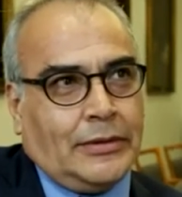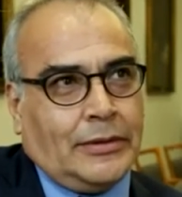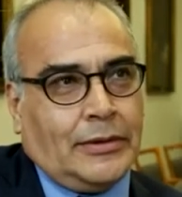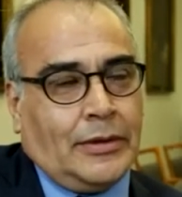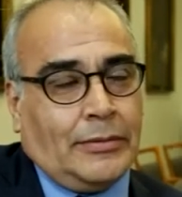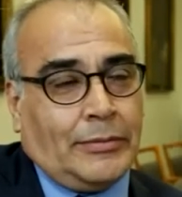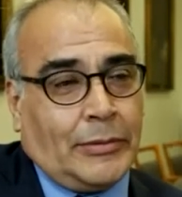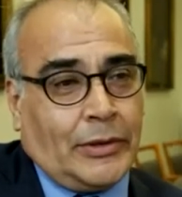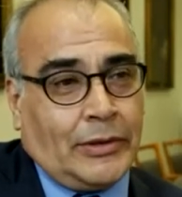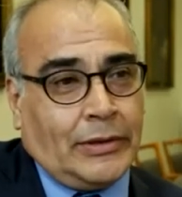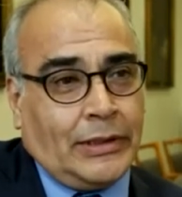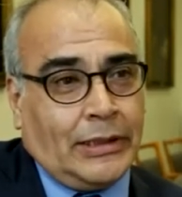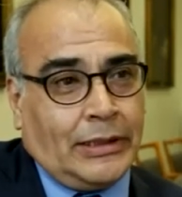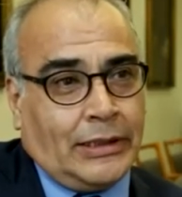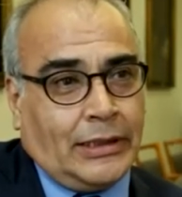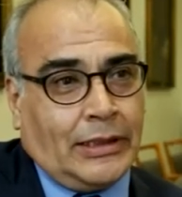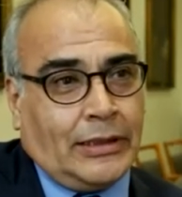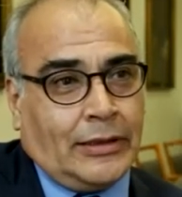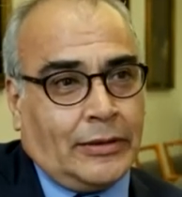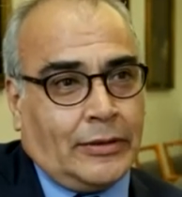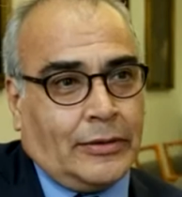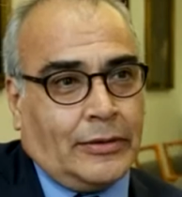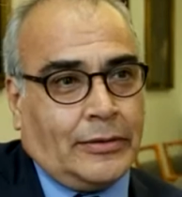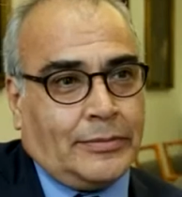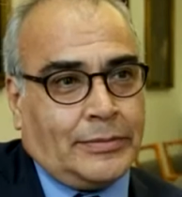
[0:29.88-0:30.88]
commodity
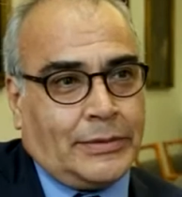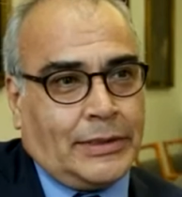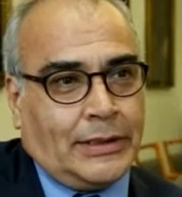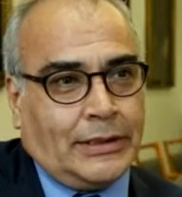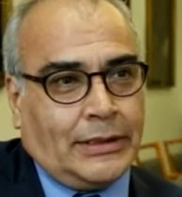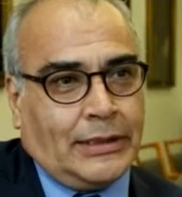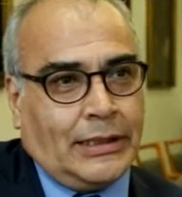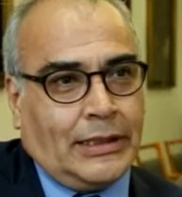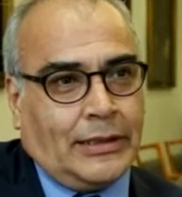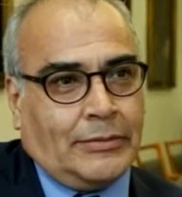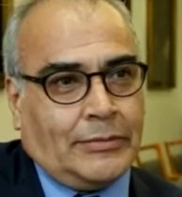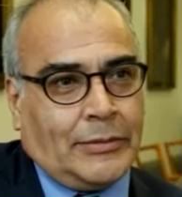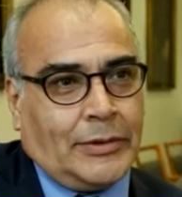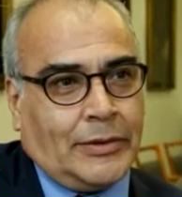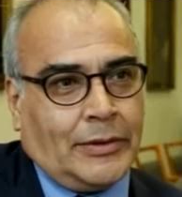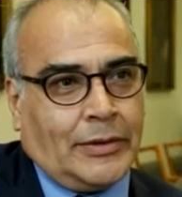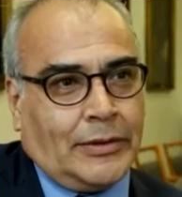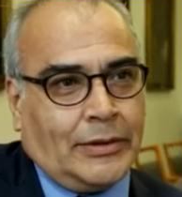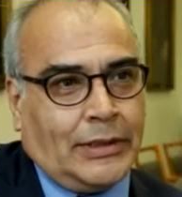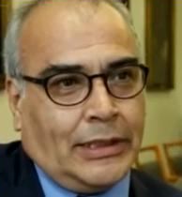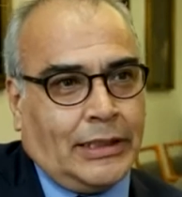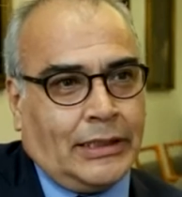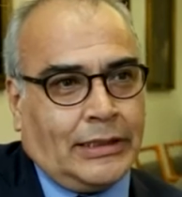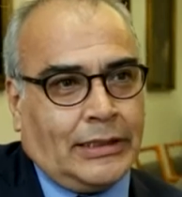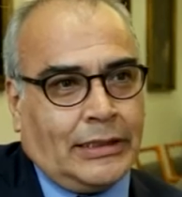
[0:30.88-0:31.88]
crops, and they are more
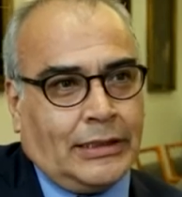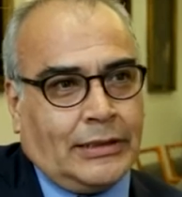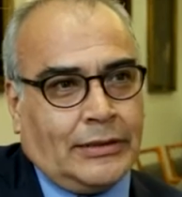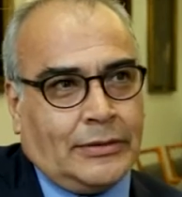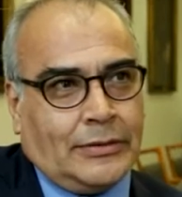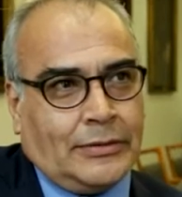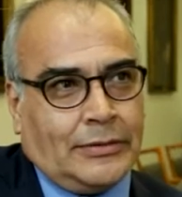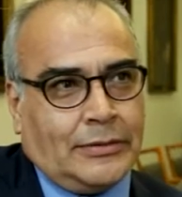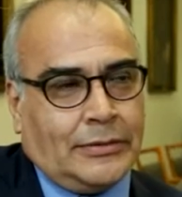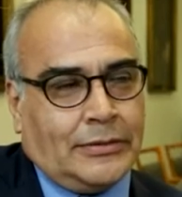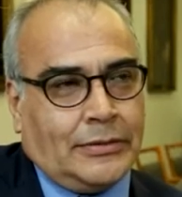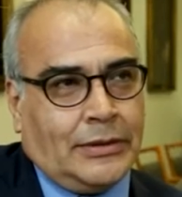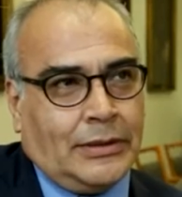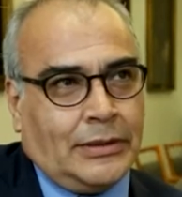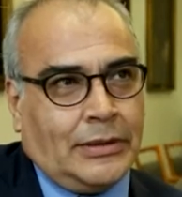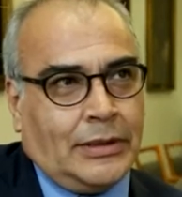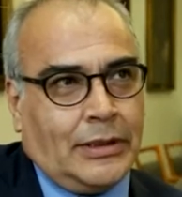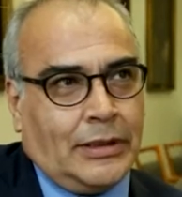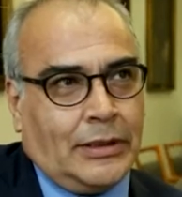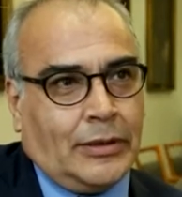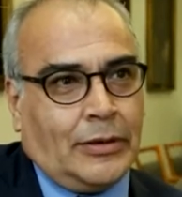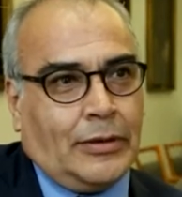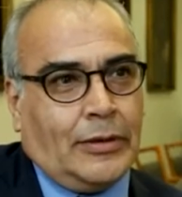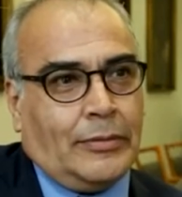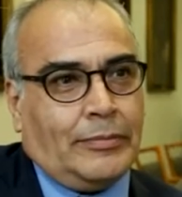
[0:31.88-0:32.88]
connected to
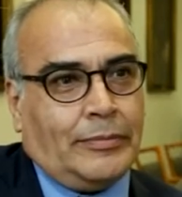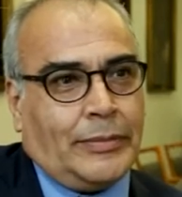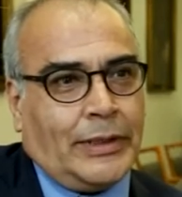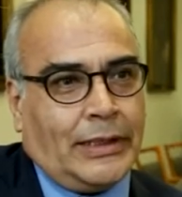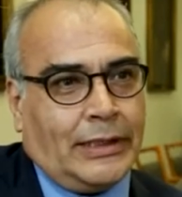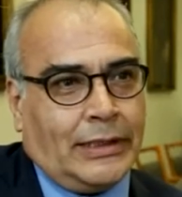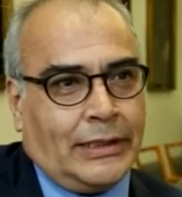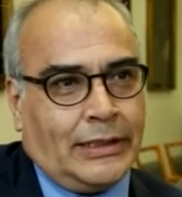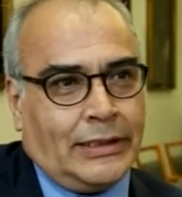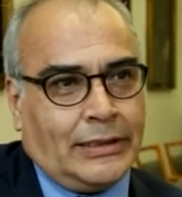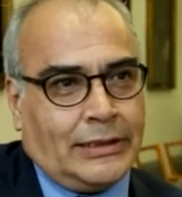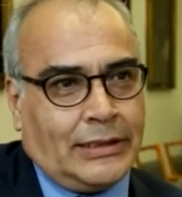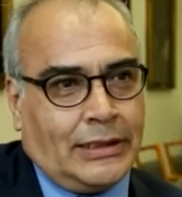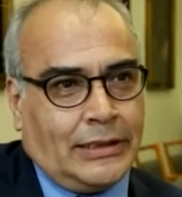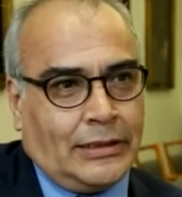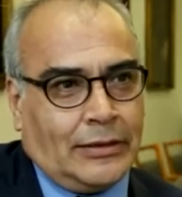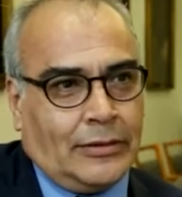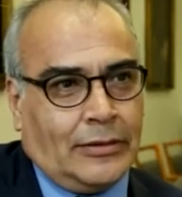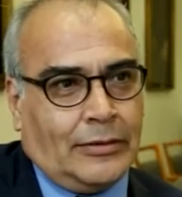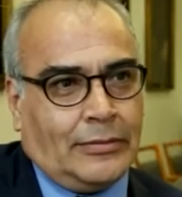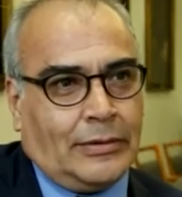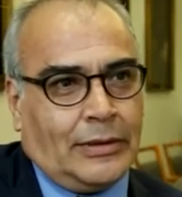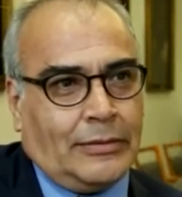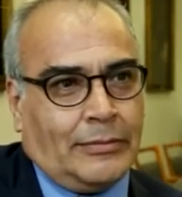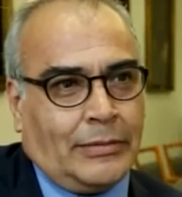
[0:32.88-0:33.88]
companies and
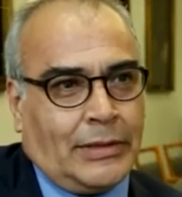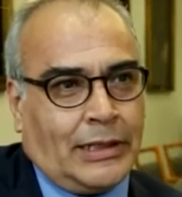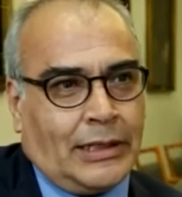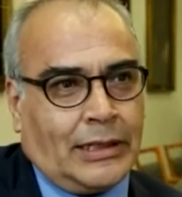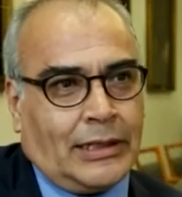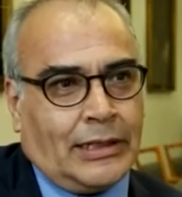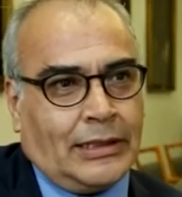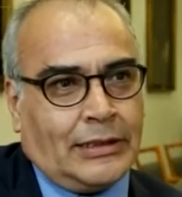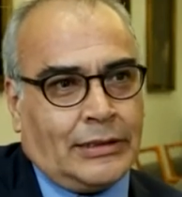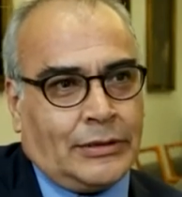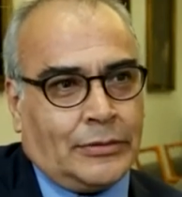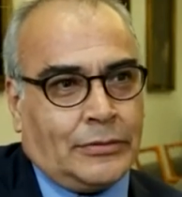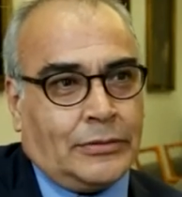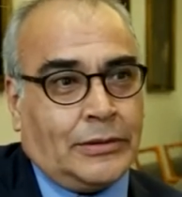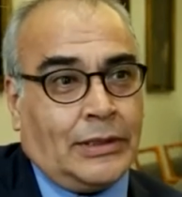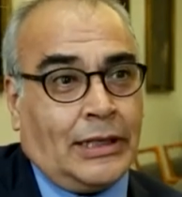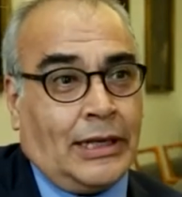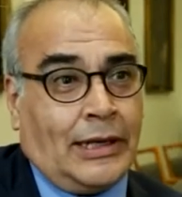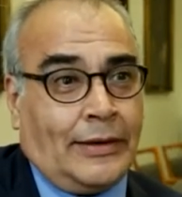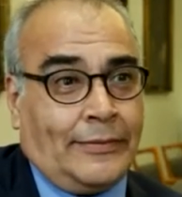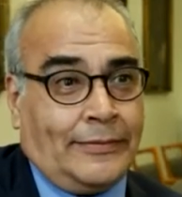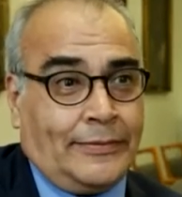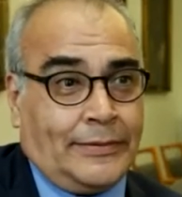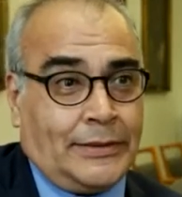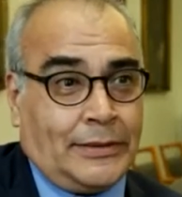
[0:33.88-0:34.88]
global markets who
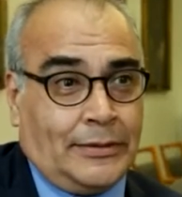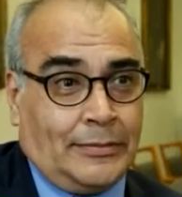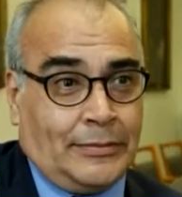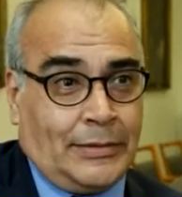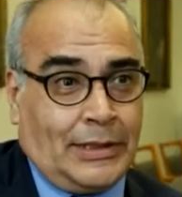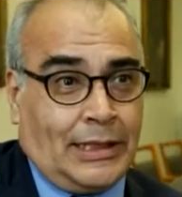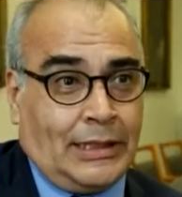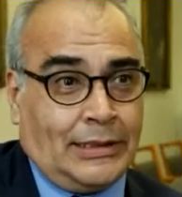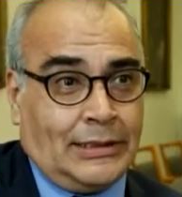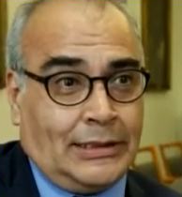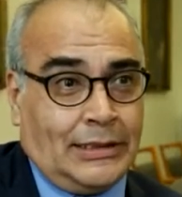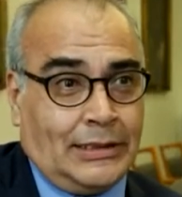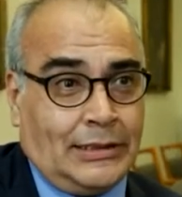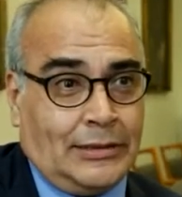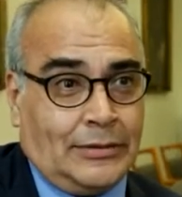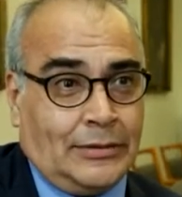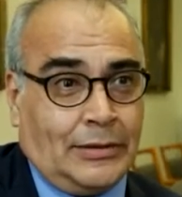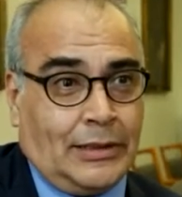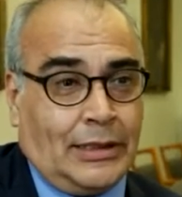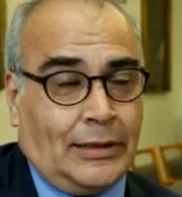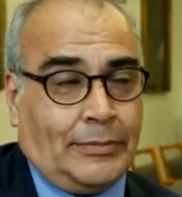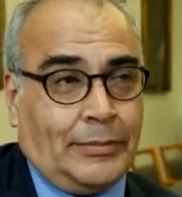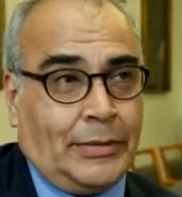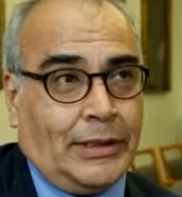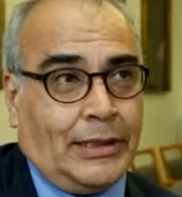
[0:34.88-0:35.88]
have some access to
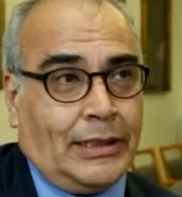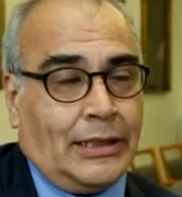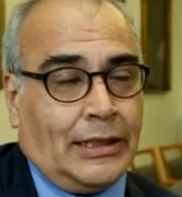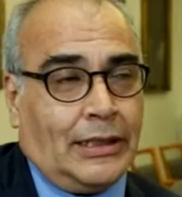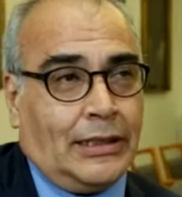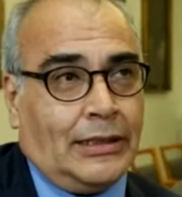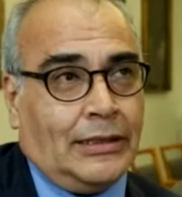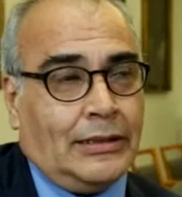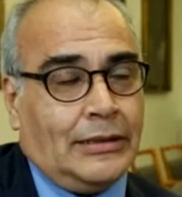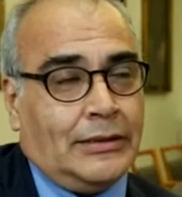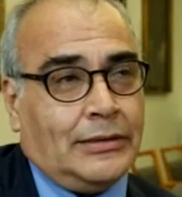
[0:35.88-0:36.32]
capital.